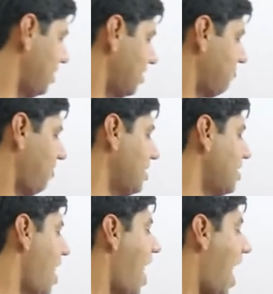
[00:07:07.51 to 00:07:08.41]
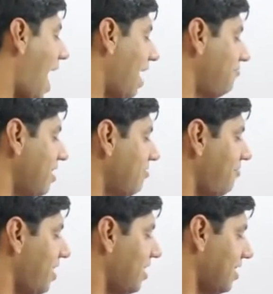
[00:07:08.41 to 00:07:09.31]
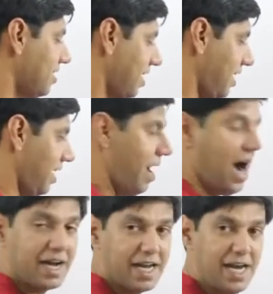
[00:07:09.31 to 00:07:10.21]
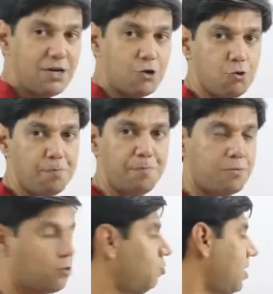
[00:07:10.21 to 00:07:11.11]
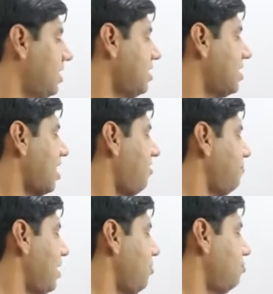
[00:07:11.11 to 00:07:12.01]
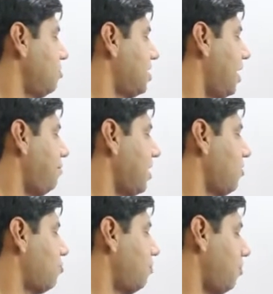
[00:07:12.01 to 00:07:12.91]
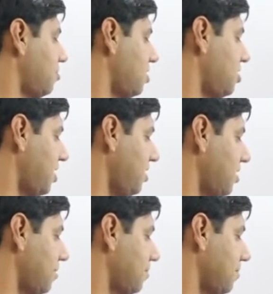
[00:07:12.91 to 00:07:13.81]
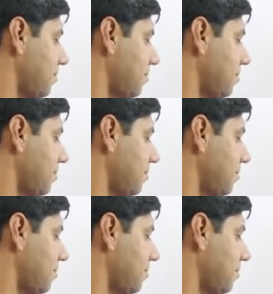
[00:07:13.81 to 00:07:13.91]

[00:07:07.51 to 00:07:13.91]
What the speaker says: this fast. Having filled this in, again two digits have been used up in 2 positions.